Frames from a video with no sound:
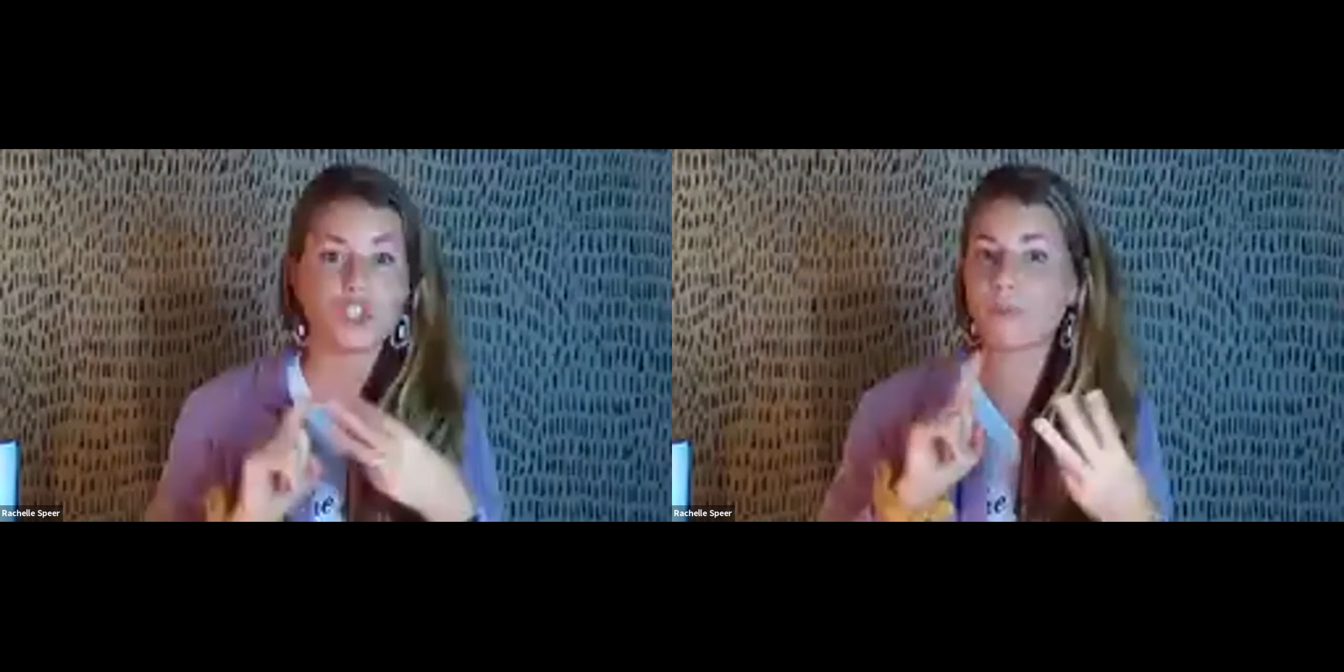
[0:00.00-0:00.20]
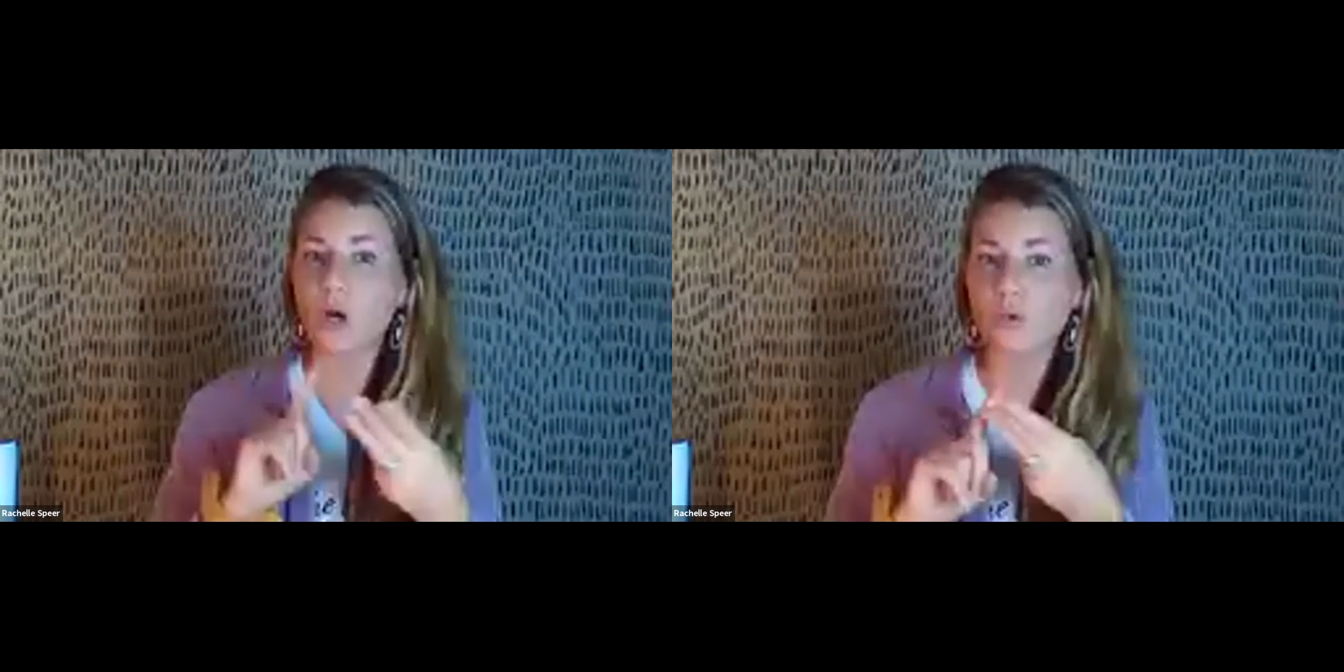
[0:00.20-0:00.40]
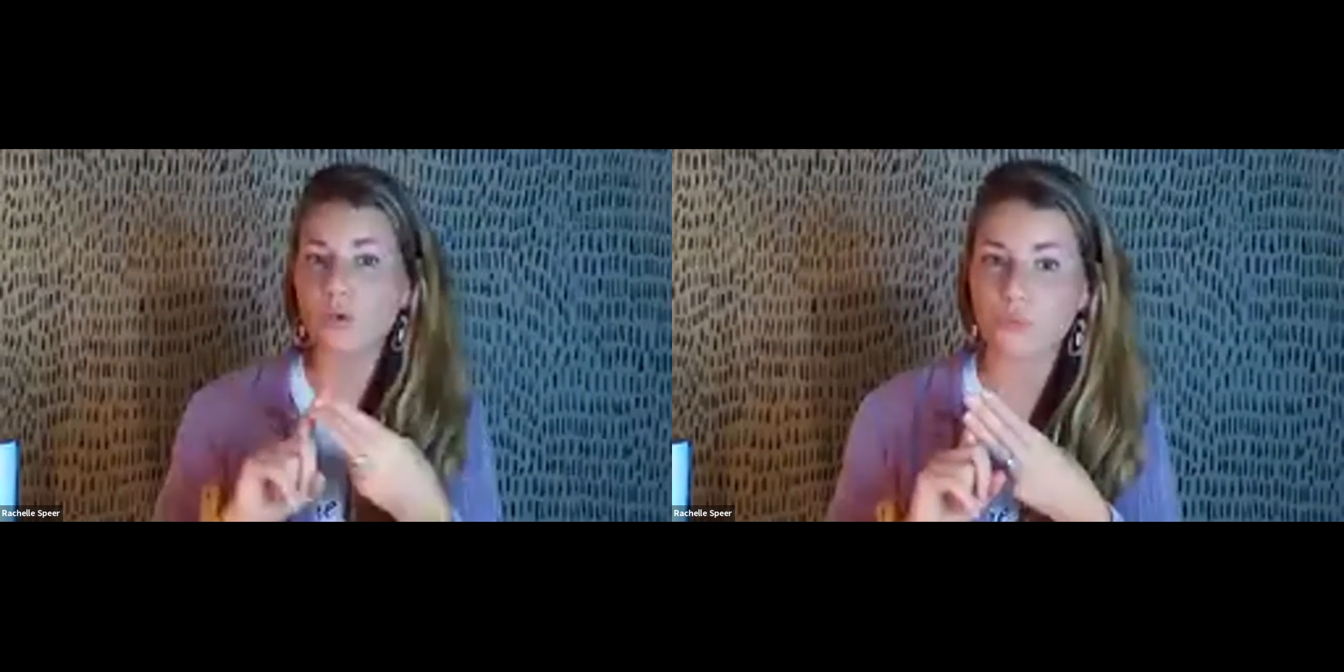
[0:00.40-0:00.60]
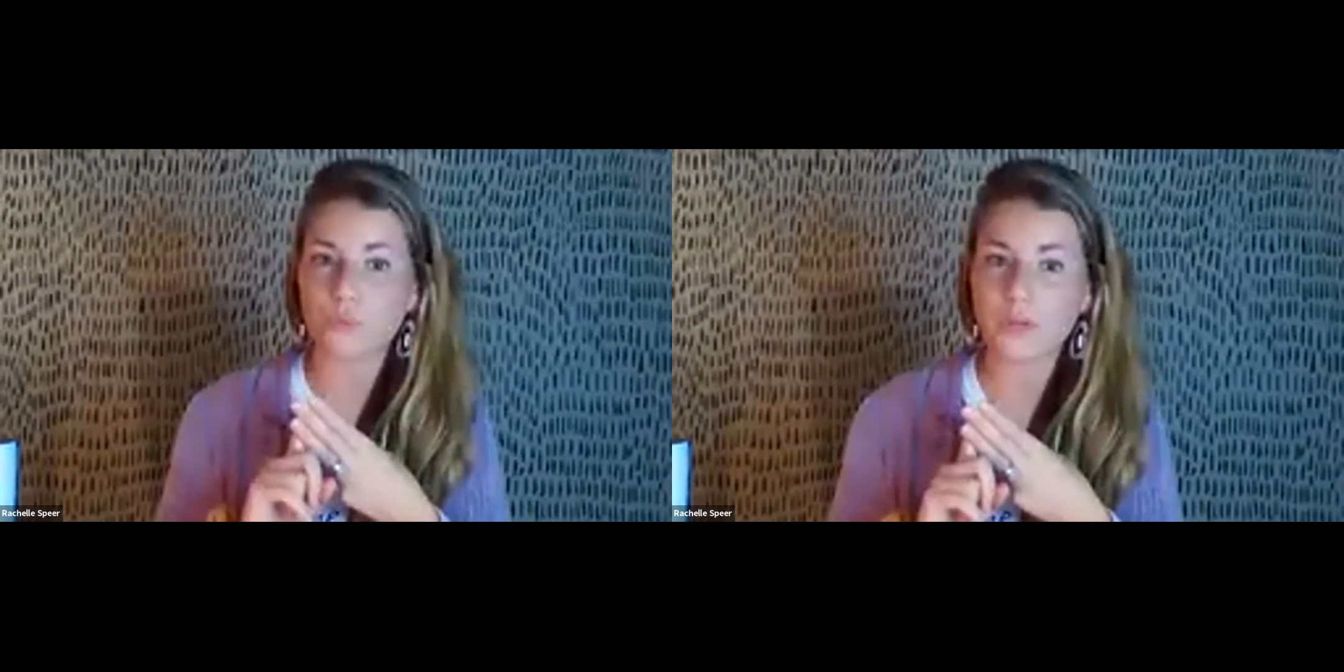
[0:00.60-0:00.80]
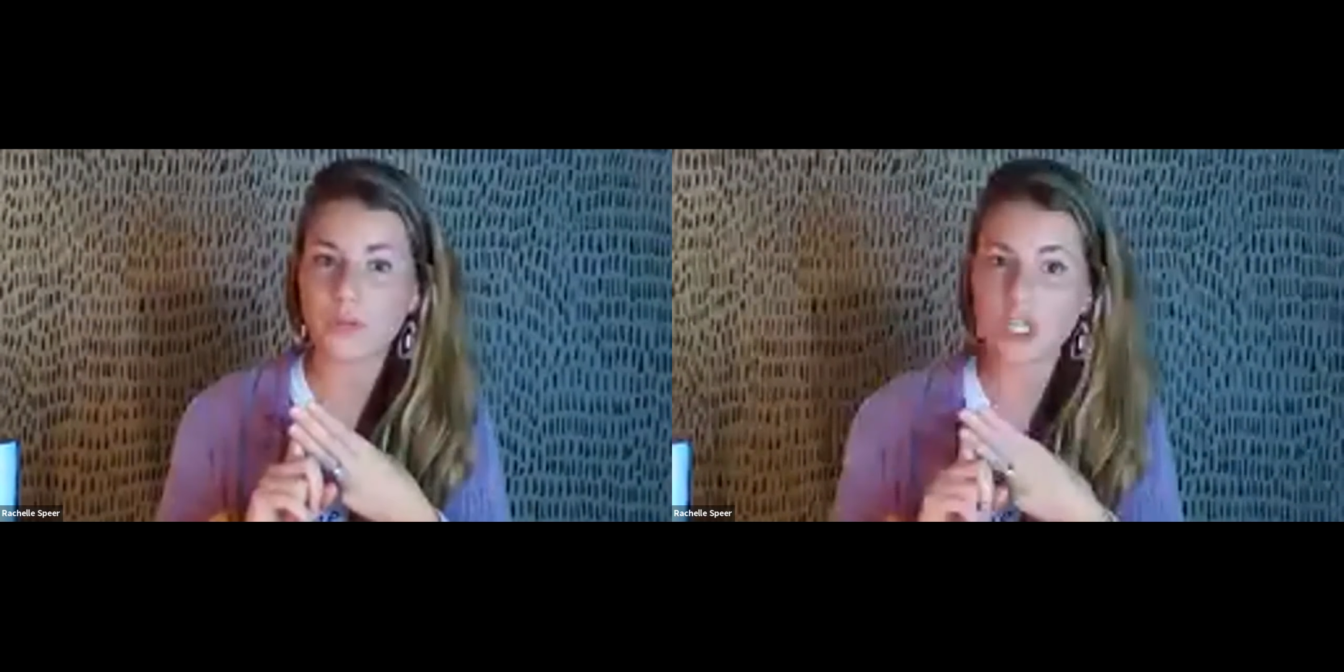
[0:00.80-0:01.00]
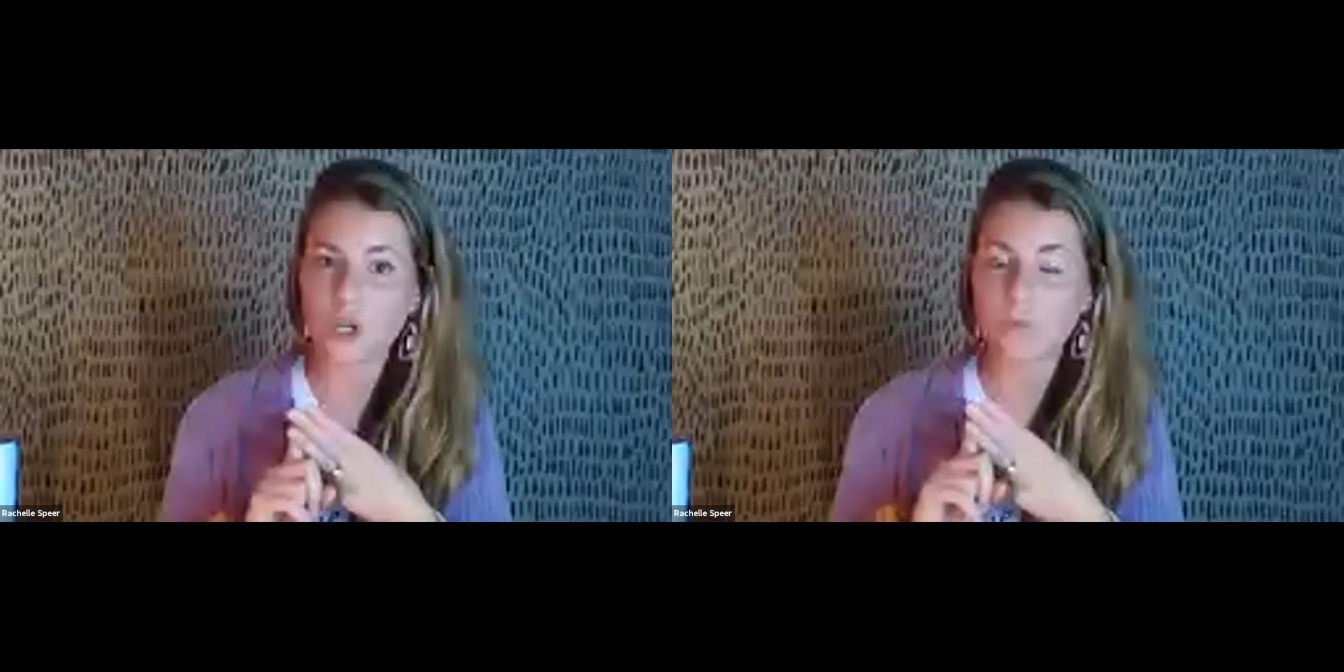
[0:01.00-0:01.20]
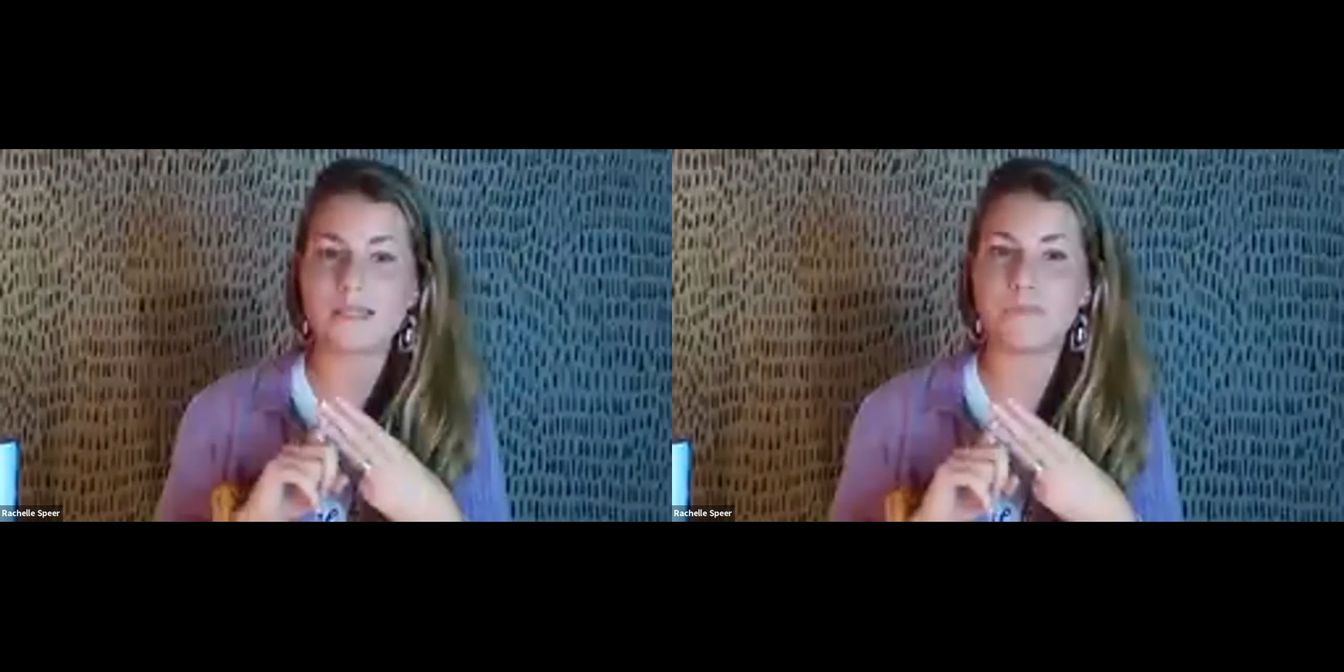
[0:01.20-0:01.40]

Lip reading: You can post a reel,